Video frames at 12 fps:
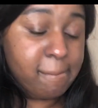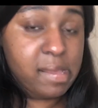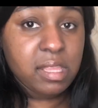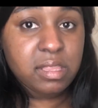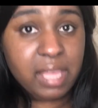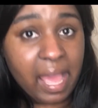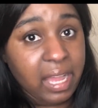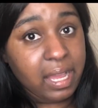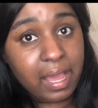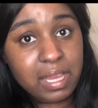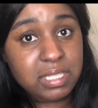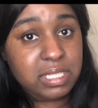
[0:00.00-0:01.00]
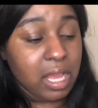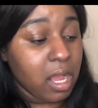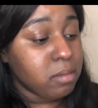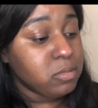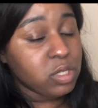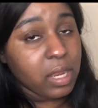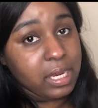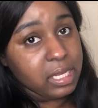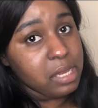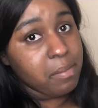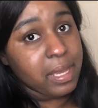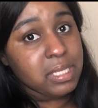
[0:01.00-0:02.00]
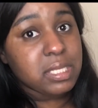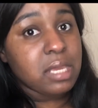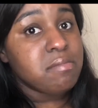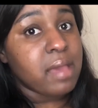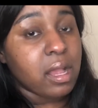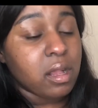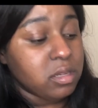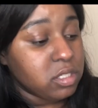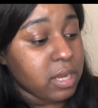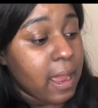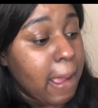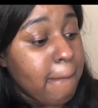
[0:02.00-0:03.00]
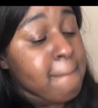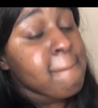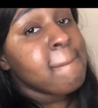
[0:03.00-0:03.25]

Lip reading: And that, guys, is how I'm trying to get my skin back on track.